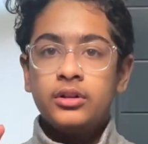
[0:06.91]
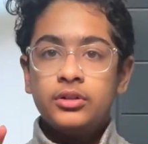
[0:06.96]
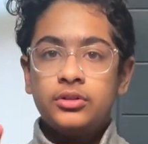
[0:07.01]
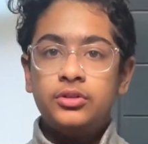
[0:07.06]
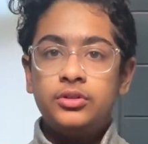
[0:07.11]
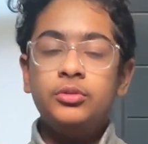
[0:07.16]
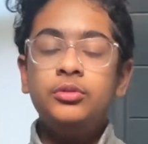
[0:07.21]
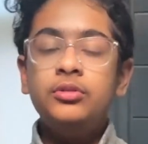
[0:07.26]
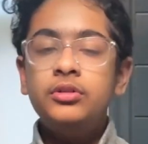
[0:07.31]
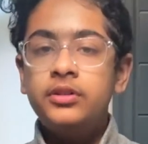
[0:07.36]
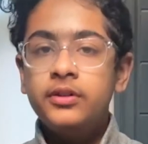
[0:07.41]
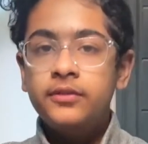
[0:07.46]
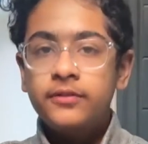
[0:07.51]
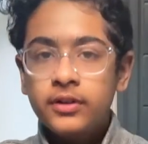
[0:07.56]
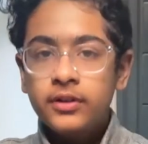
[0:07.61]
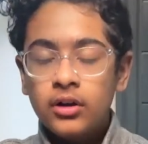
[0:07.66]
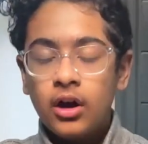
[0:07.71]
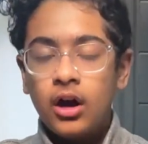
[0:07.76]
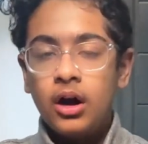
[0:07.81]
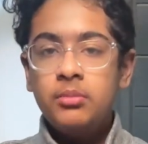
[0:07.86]
two
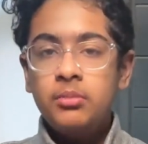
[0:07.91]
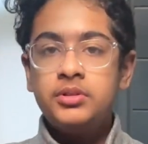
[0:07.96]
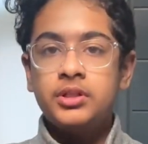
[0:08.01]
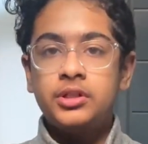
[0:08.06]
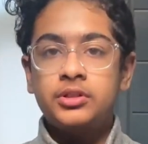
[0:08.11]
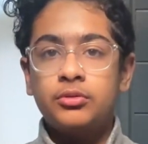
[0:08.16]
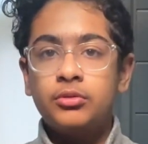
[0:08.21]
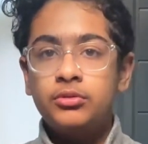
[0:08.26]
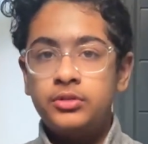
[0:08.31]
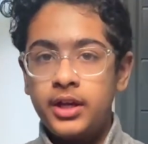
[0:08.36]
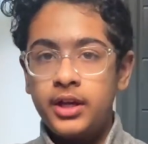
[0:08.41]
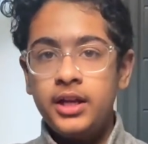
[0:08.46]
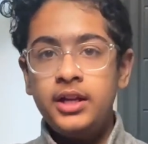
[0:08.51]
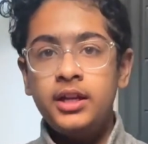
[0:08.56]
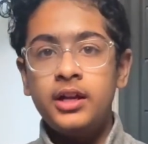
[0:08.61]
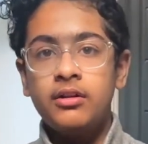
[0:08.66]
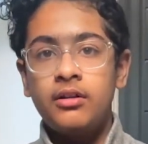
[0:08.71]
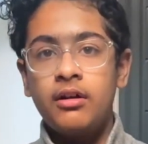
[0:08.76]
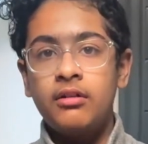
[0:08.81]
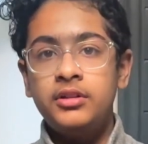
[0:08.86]
different objects
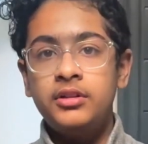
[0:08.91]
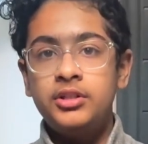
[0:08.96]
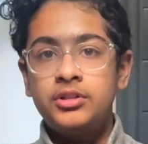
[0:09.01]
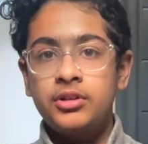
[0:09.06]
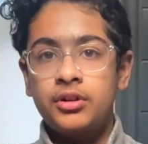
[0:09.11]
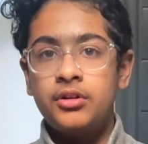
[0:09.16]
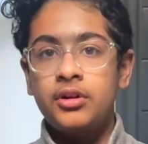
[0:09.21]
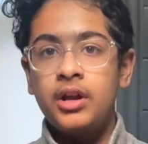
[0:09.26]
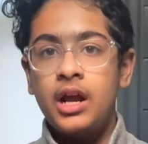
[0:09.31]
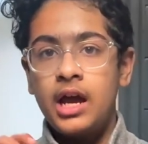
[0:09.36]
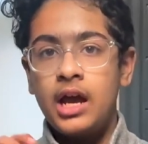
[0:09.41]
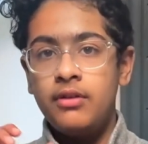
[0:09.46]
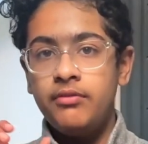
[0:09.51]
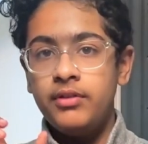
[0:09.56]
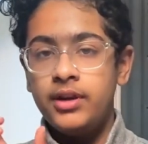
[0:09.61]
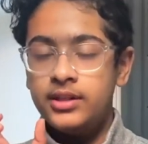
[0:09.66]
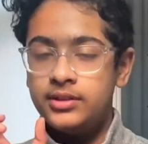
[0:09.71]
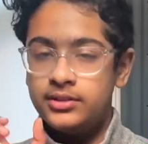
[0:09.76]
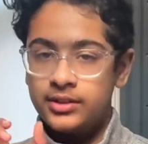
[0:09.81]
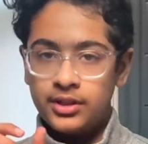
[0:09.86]
rotating around each other have
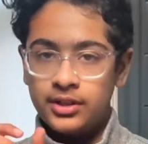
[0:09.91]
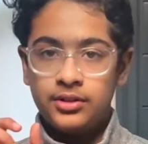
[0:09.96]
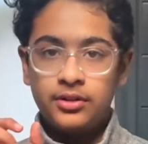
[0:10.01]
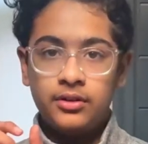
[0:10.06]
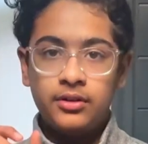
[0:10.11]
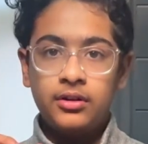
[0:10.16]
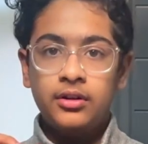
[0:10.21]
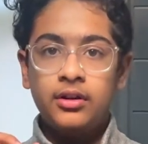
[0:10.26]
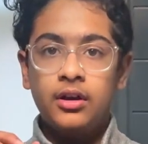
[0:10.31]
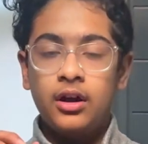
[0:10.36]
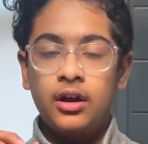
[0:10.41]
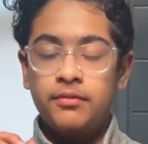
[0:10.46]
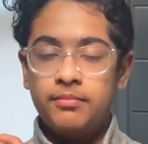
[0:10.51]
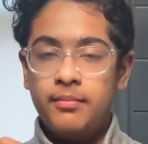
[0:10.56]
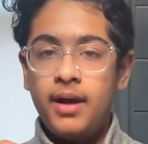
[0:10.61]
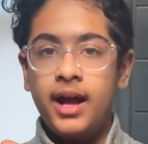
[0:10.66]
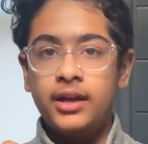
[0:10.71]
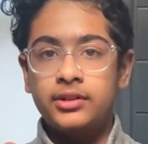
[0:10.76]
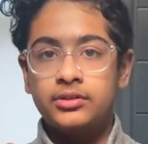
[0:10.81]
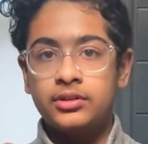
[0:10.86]
a center of
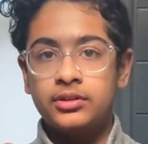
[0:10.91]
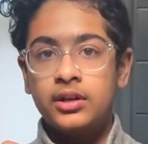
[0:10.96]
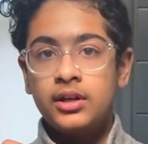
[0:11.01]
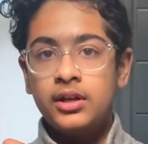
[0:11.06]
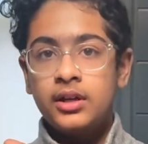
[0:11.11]
mass.